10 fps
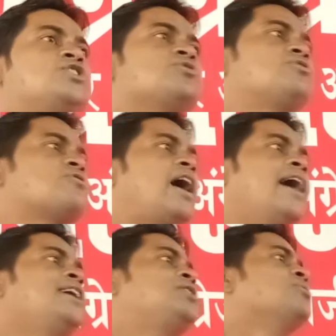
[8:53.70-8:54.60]
we should
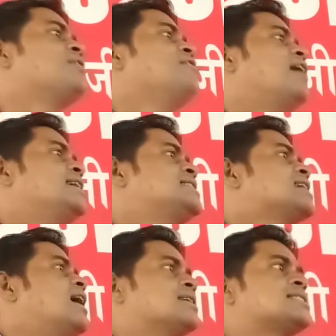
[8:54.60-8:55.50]
try to
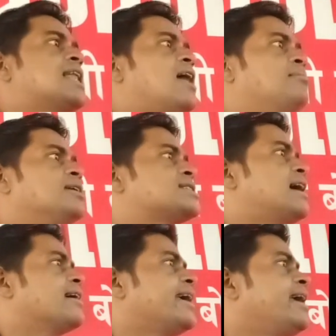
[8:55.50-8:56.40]
revise our
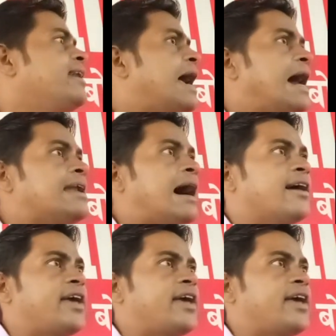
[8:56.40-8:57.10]
syllabus again and